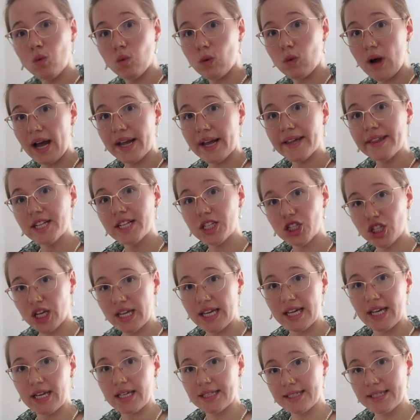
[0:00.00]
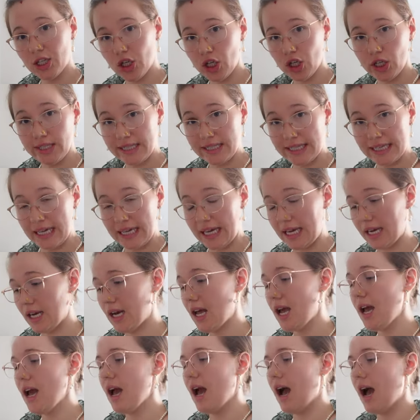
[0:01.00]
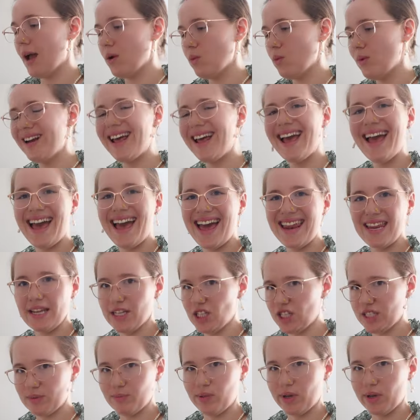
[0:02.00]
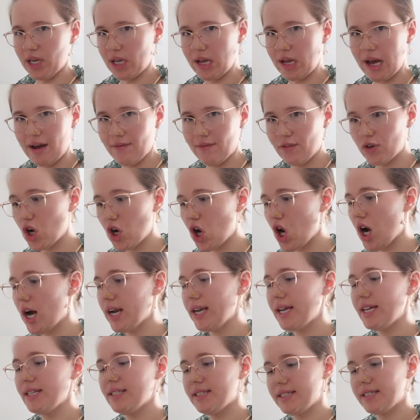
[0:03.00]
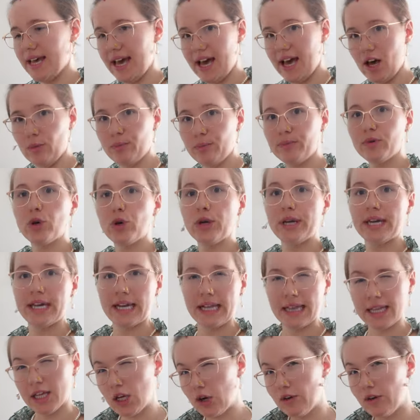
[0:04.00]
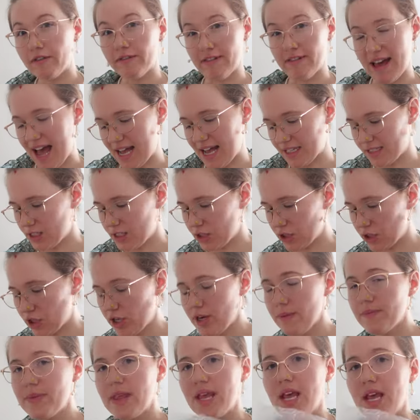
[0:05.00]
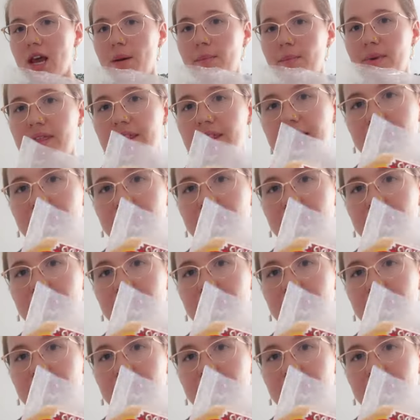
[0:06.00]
while the chicken is cooking, I went ahead and just put a cover on it to help cook it a little faster. But